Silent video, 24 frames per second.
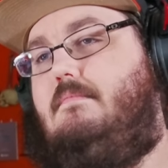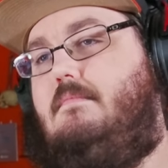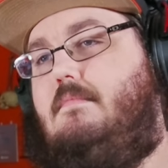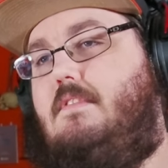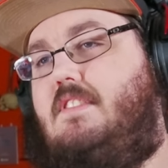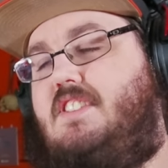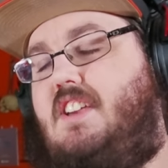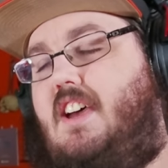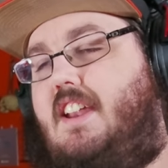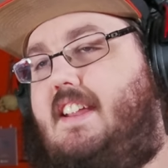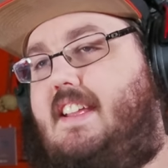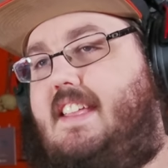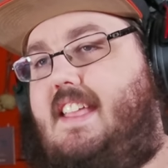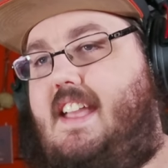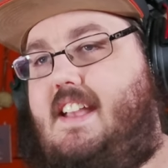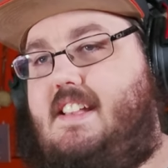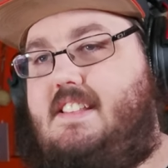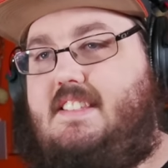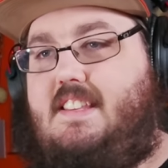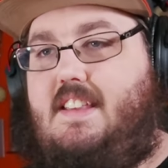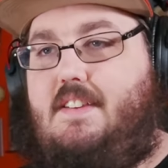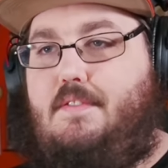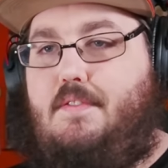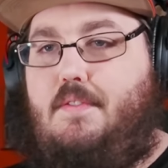Sonic dot E
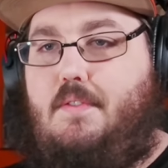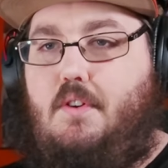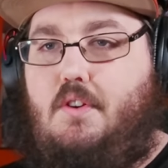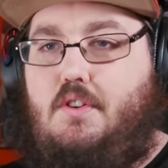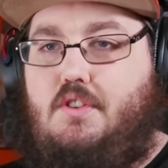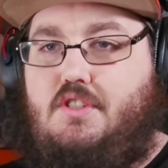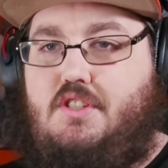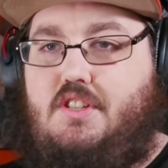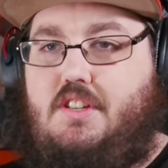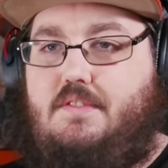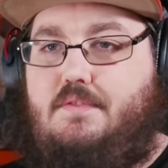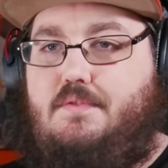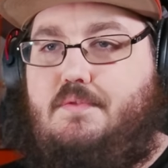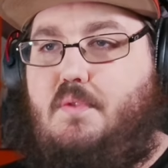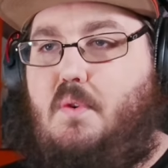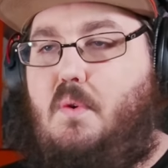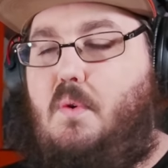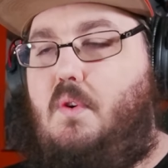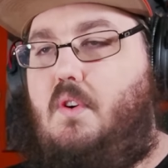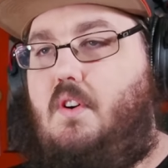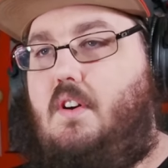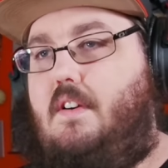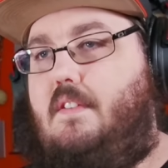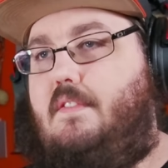X E version
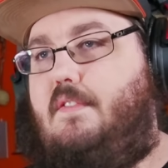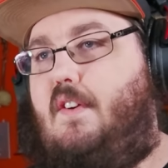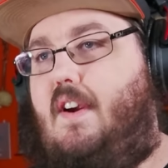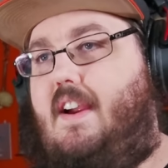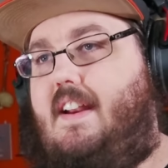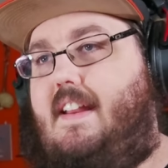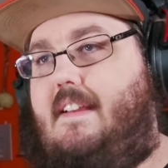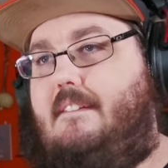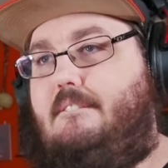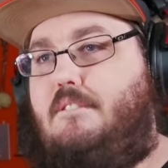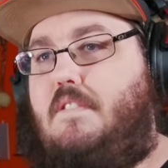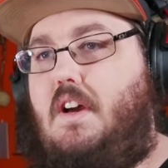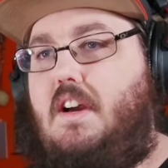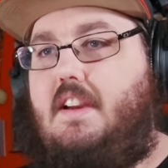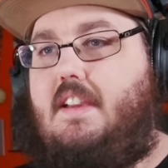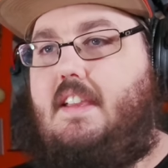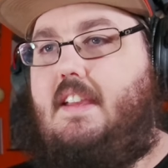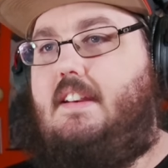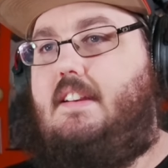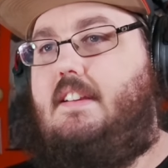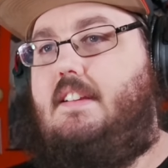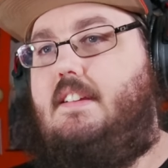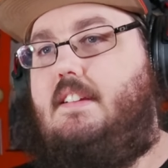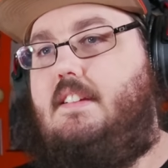for Friday Night Funkin'.